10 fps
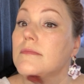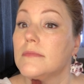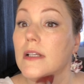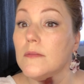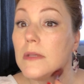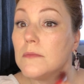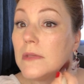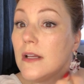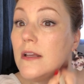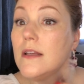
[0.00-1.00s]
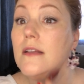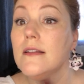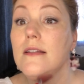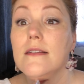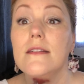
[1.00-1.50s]
Blend, blend,
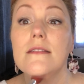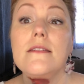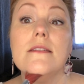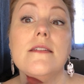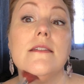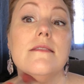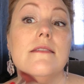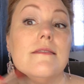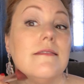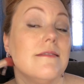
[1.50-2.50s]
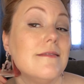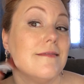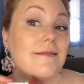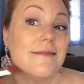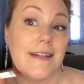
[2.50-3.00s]
blend.
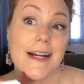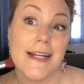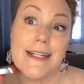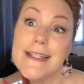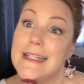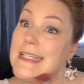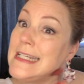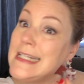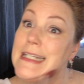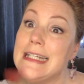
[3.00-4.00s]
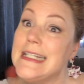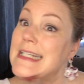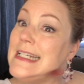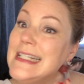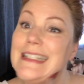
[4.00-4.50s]
Hiding the chin.